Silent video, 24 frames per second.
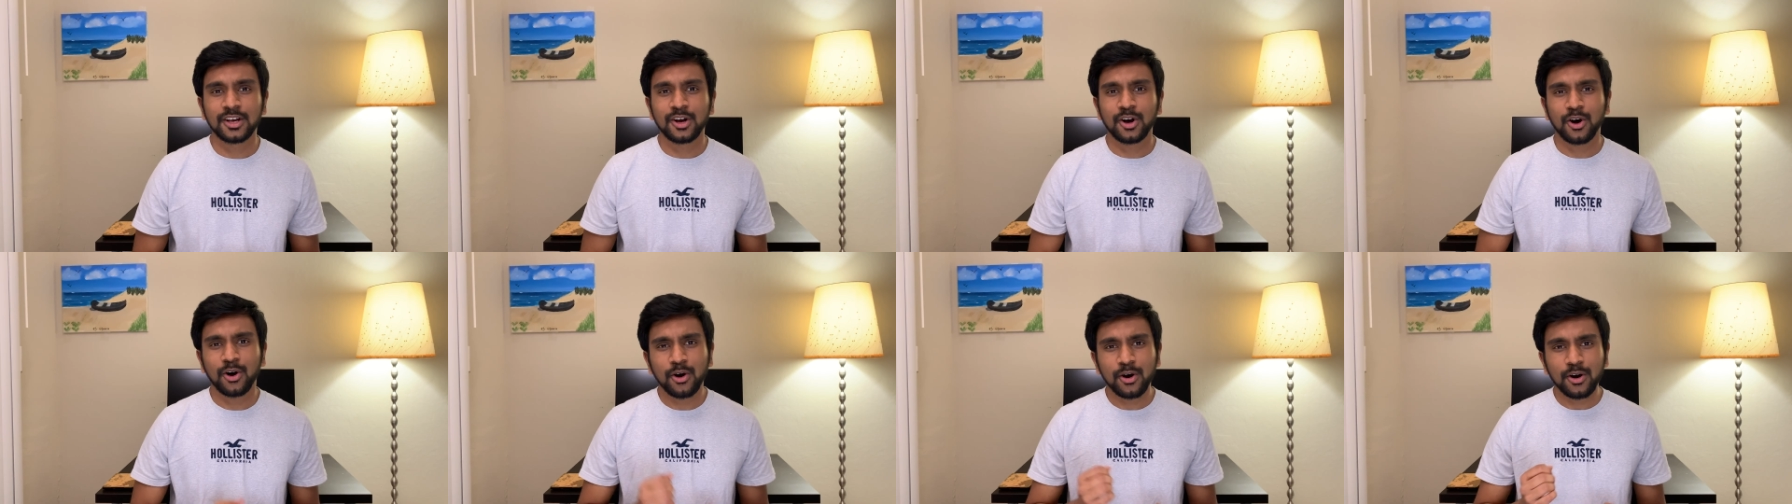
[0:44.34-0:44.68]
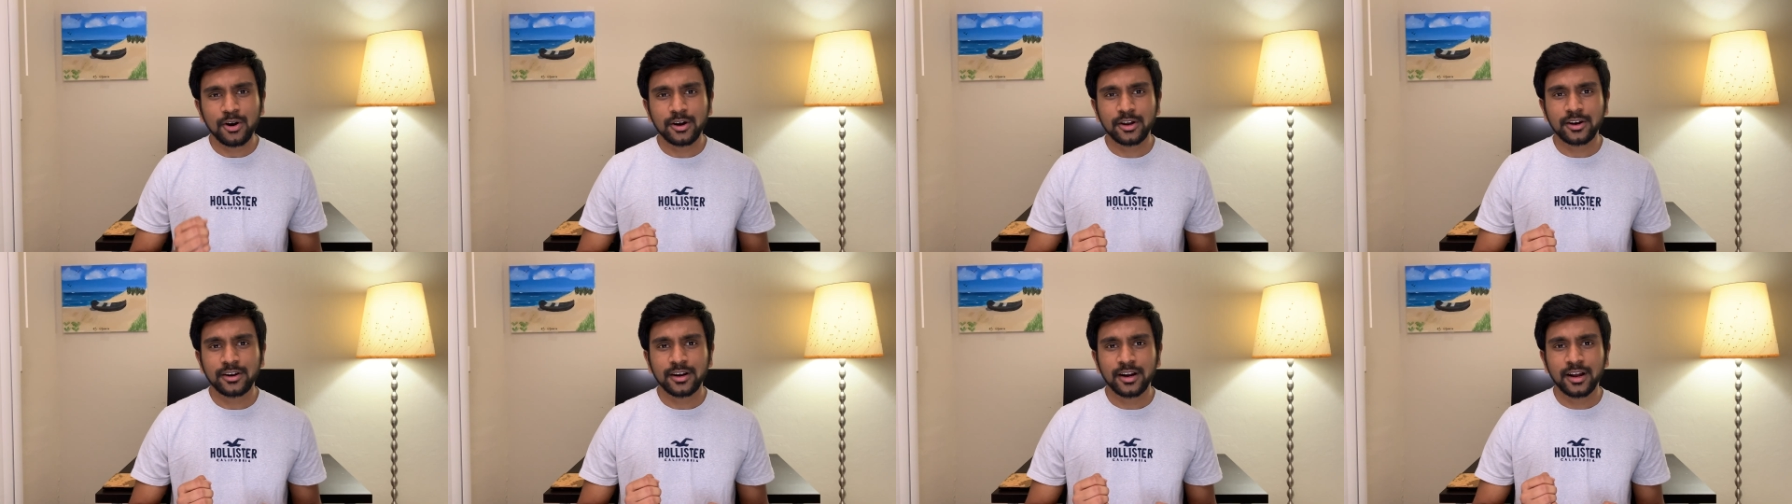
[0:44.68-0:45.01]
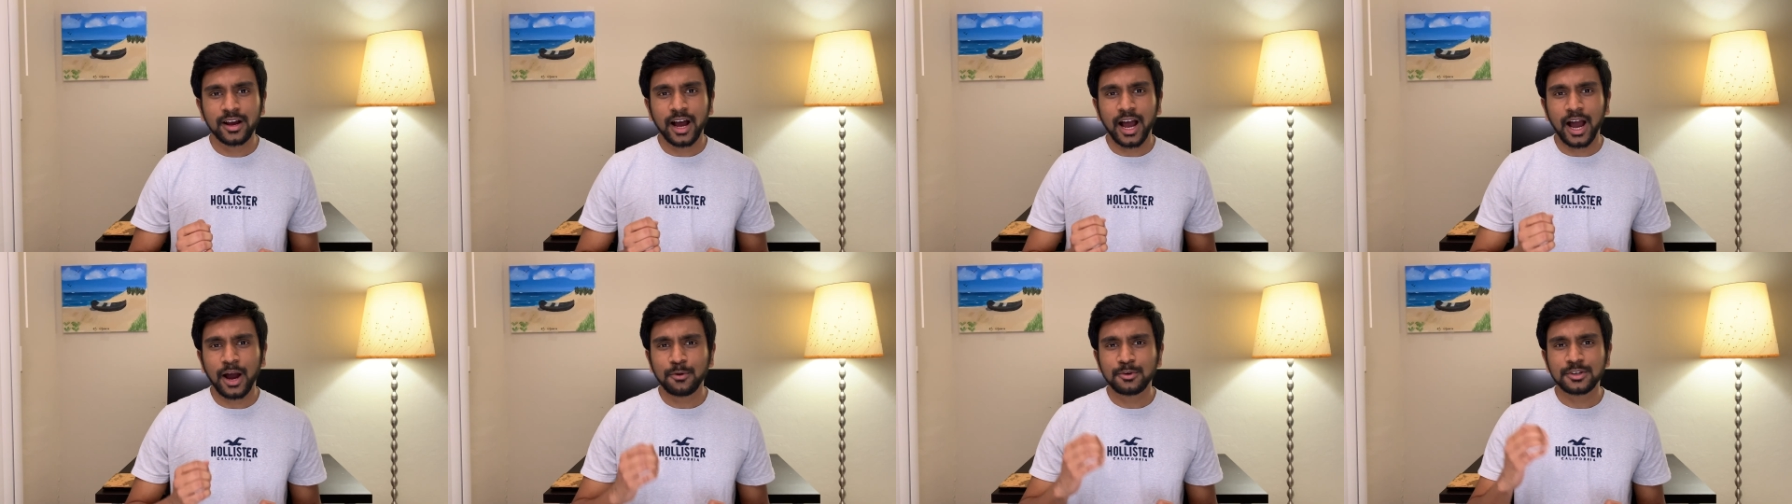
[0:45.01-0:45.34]
Or
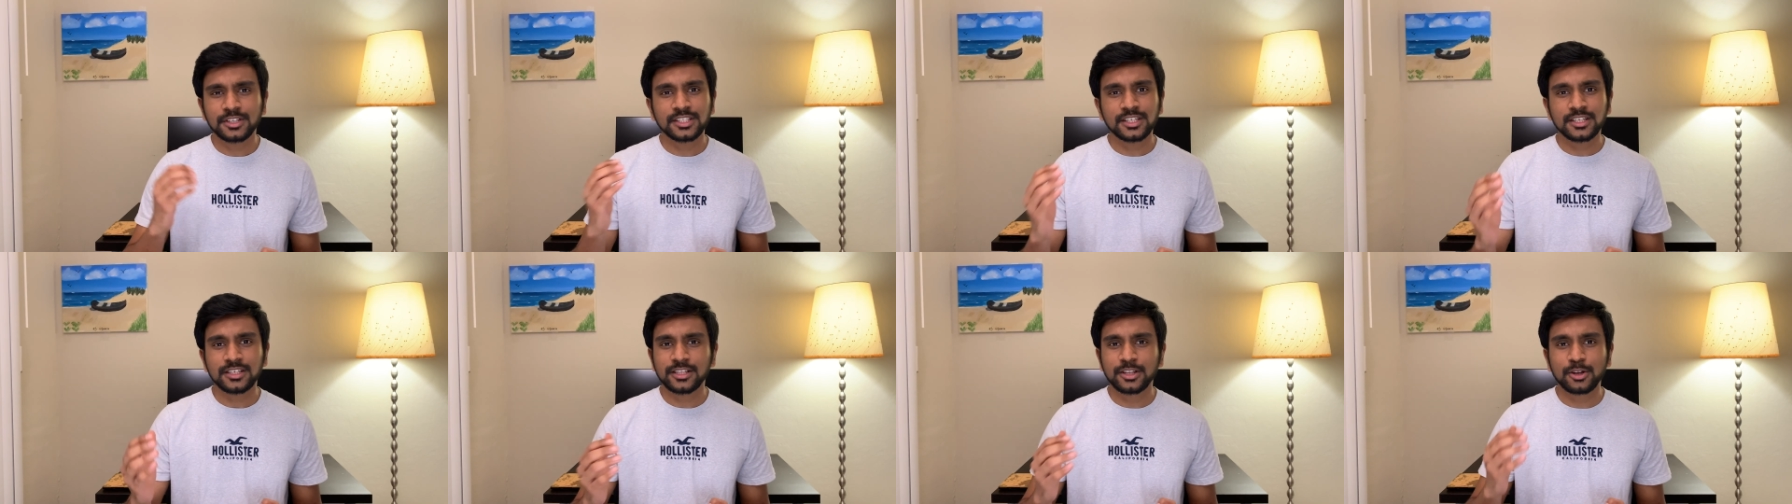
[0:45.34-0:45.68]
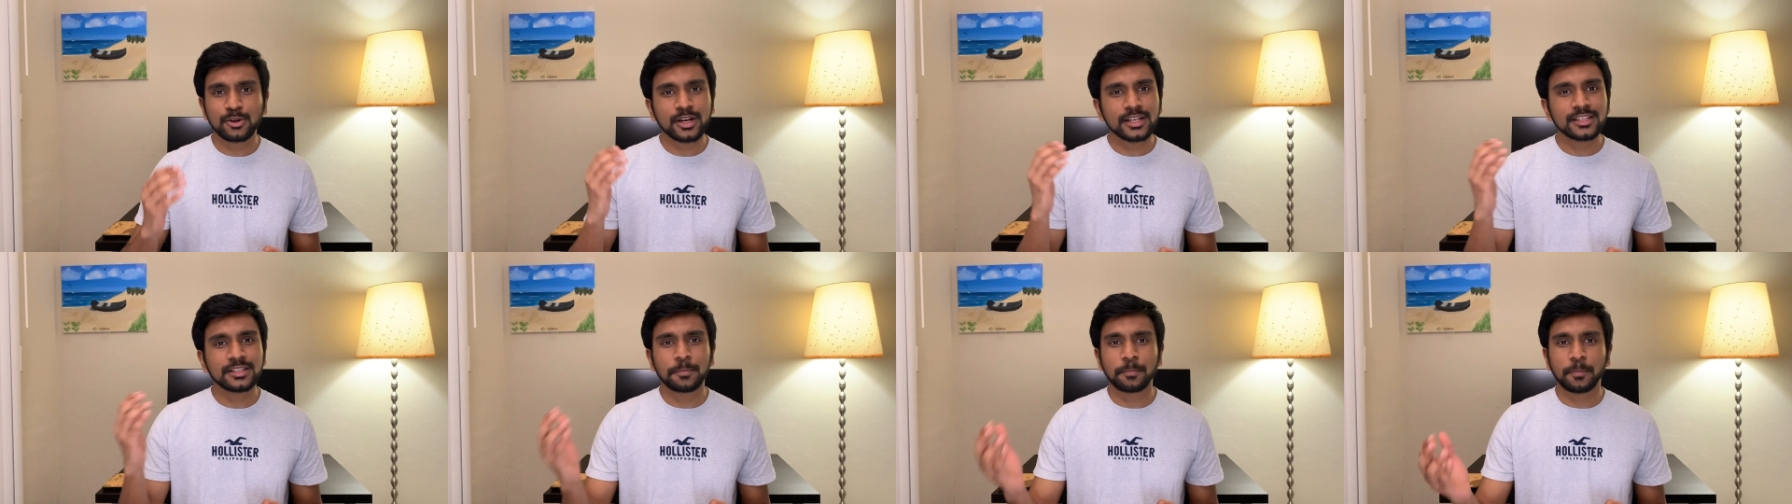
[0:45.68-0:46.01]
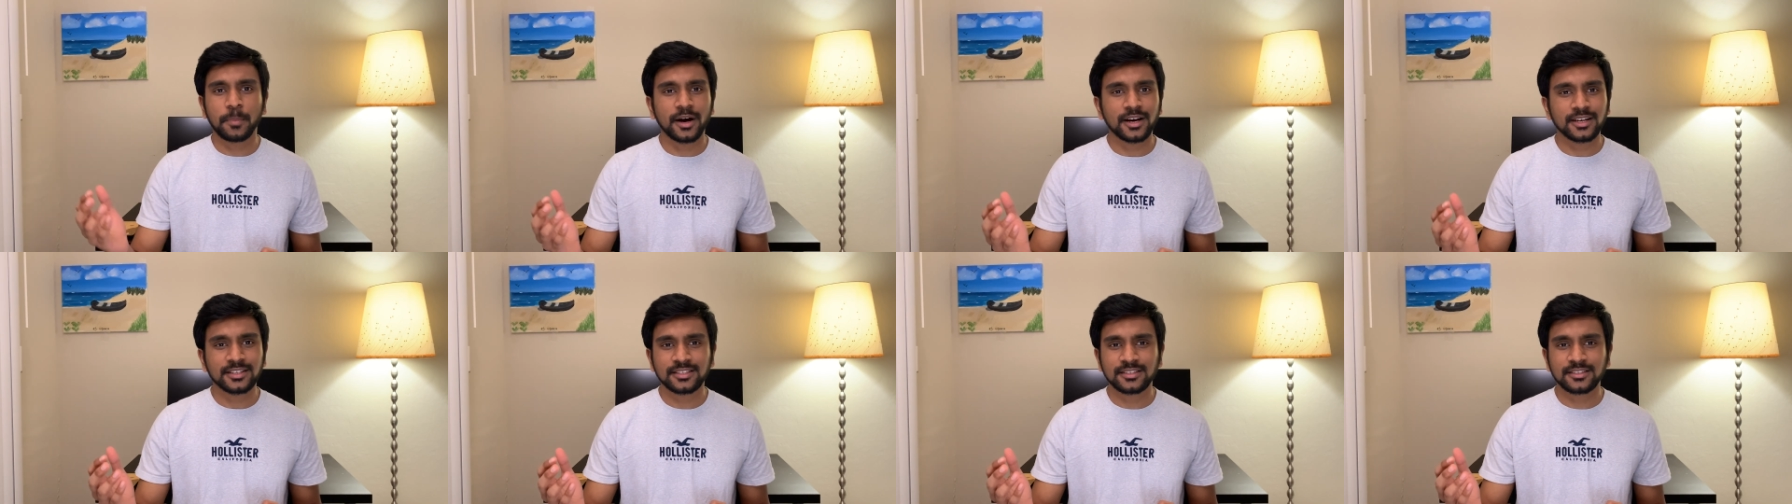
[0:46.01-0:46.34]
I would just look at the
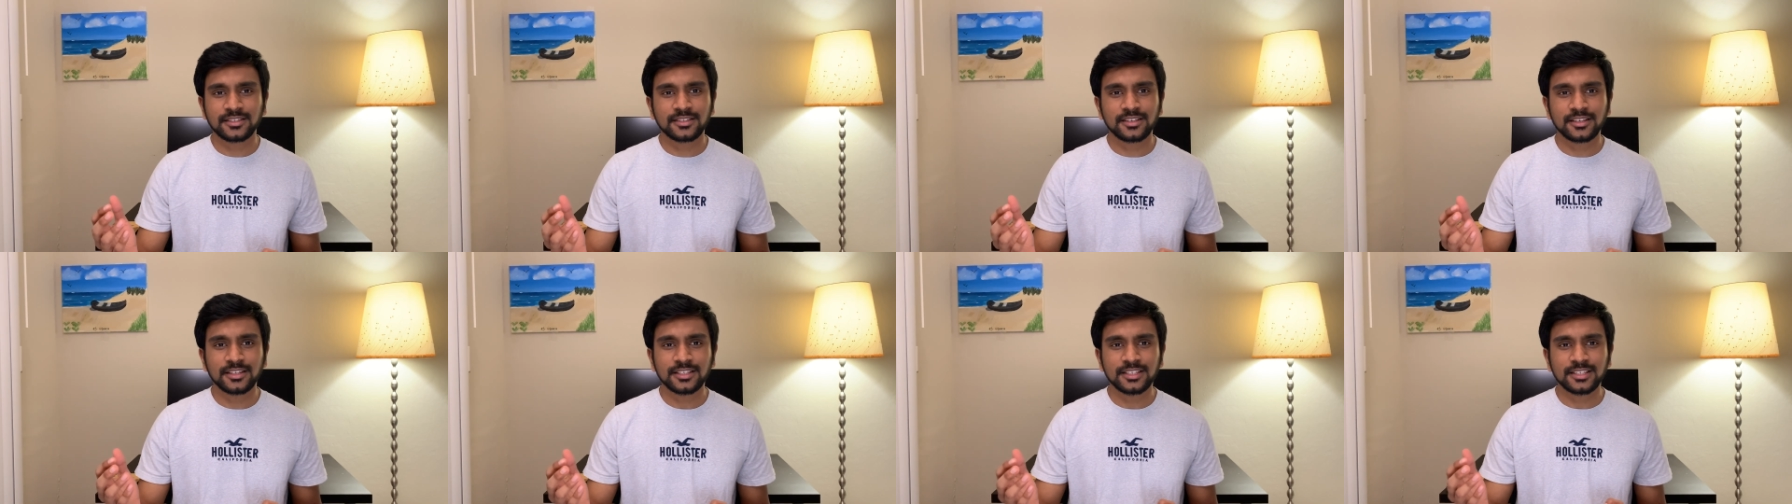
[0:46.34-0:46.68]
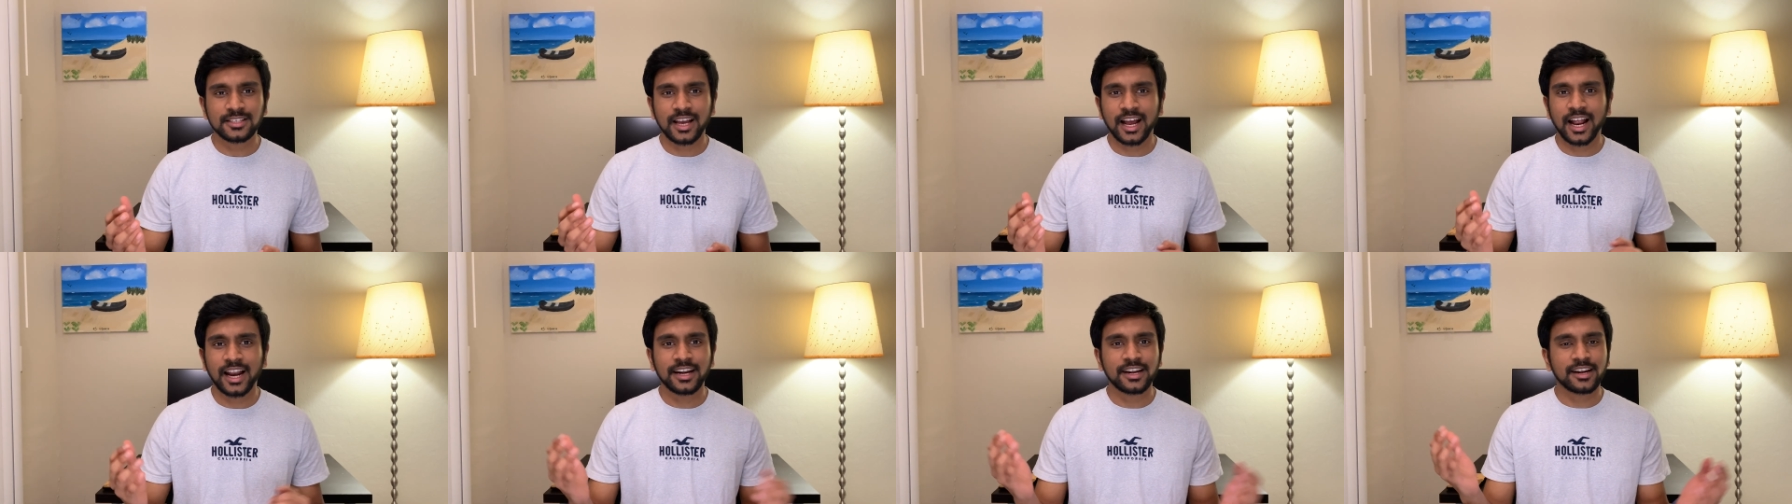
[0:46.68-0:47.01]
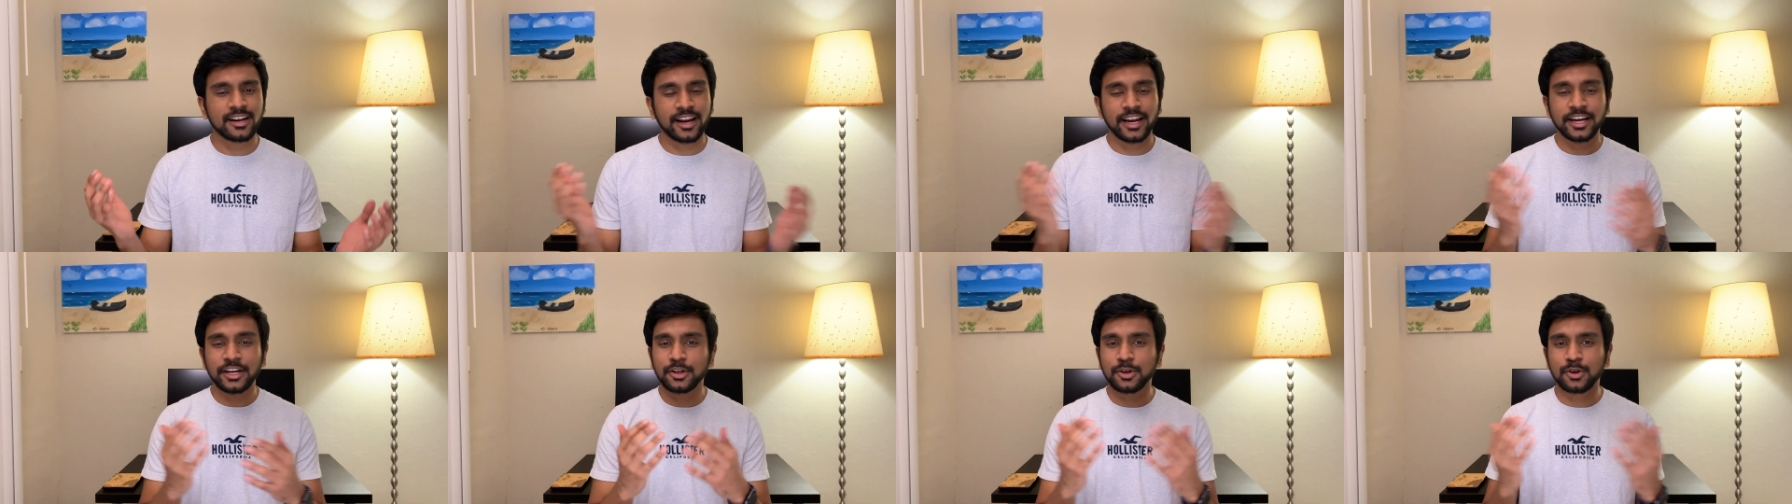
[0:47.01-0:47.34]
past results and
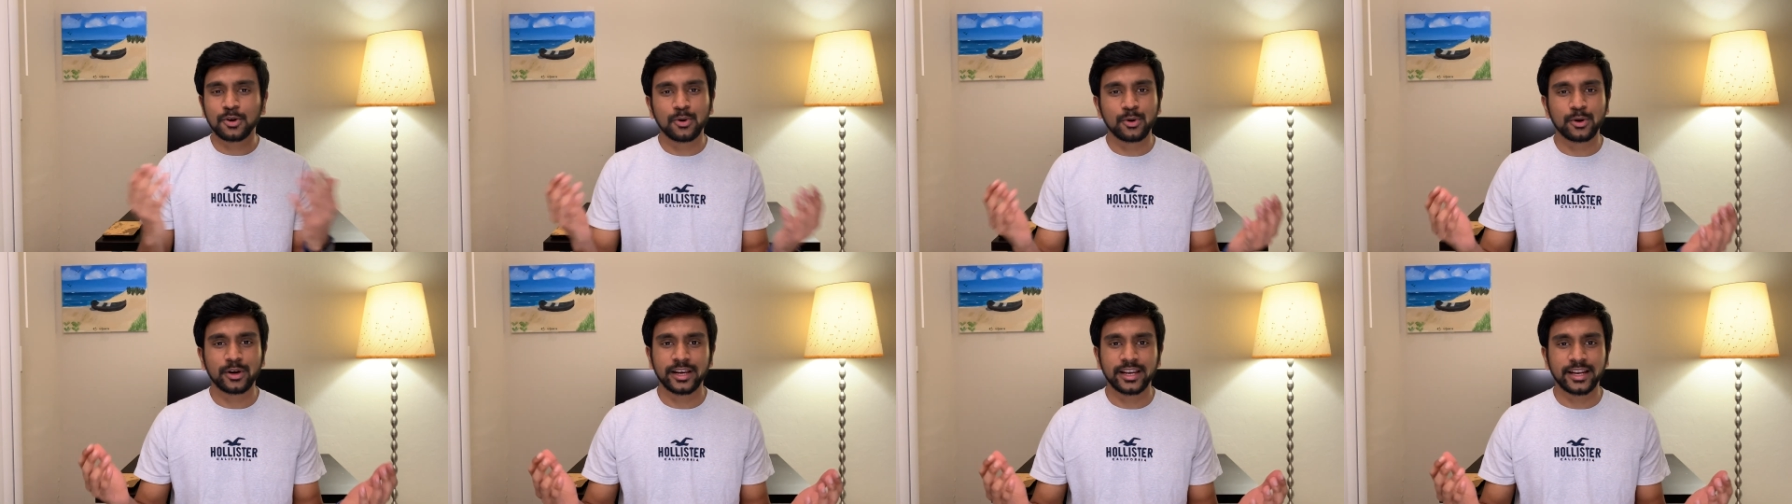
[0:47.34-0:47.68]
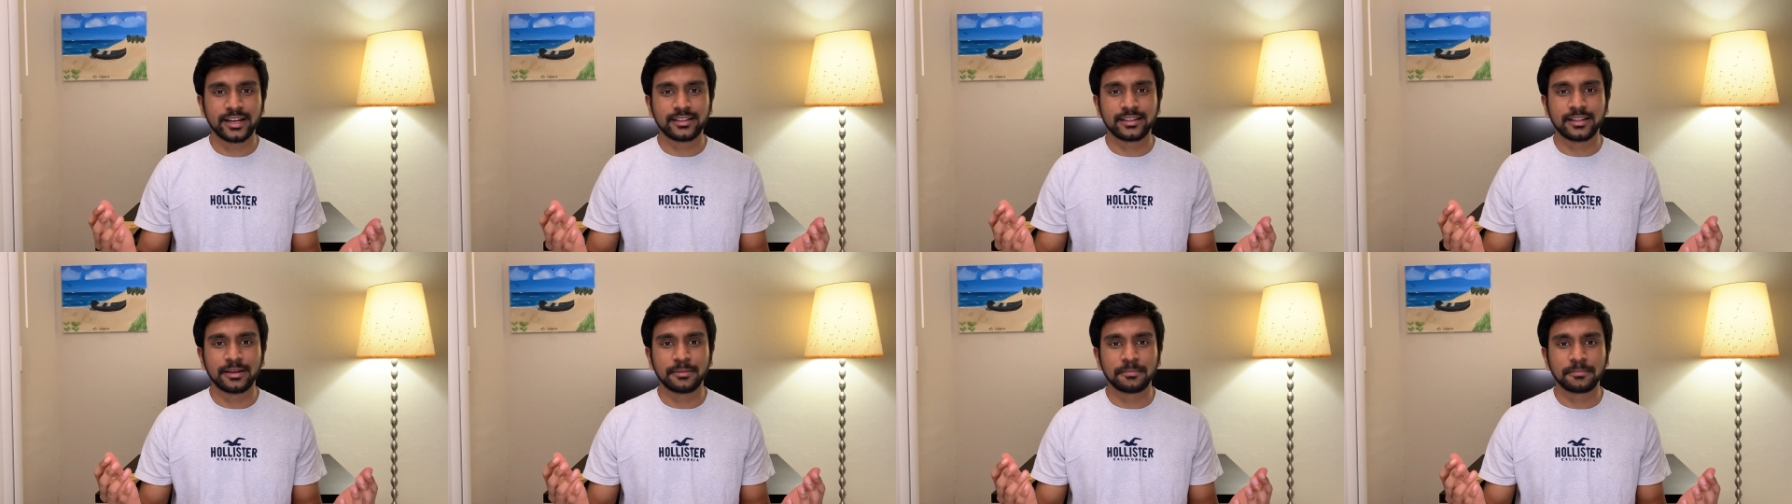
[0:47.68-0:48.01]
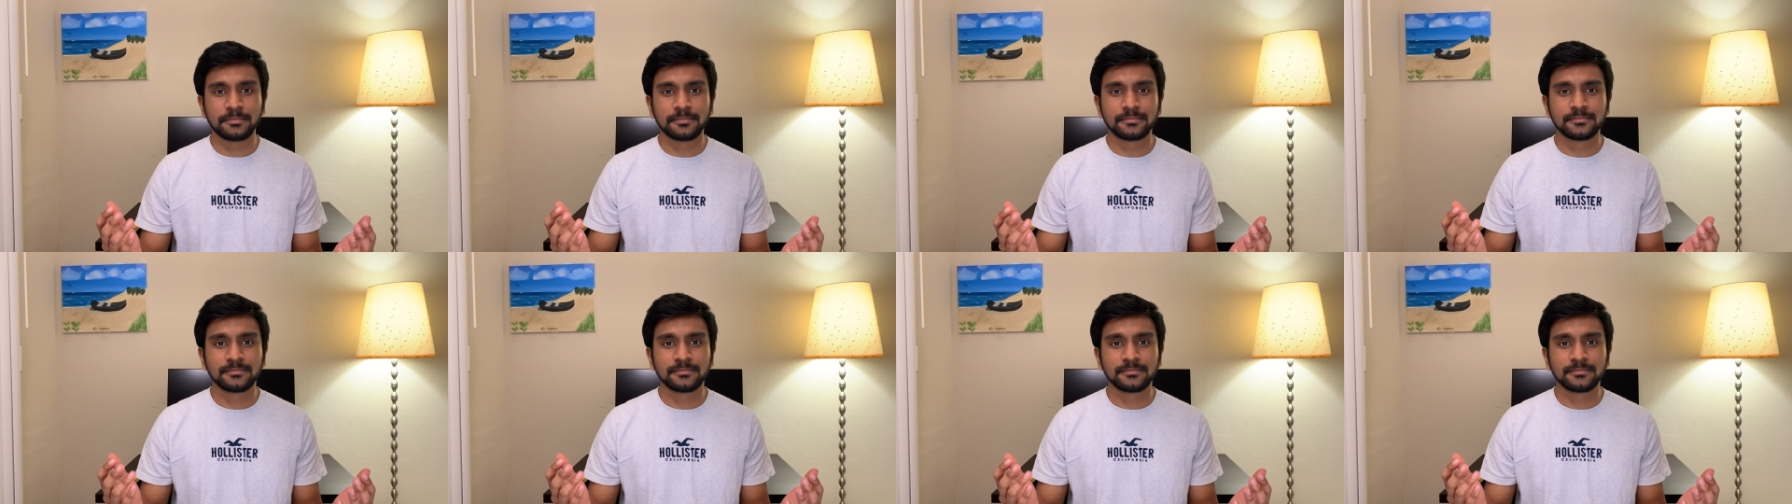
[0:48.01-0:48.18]
try to correlate them.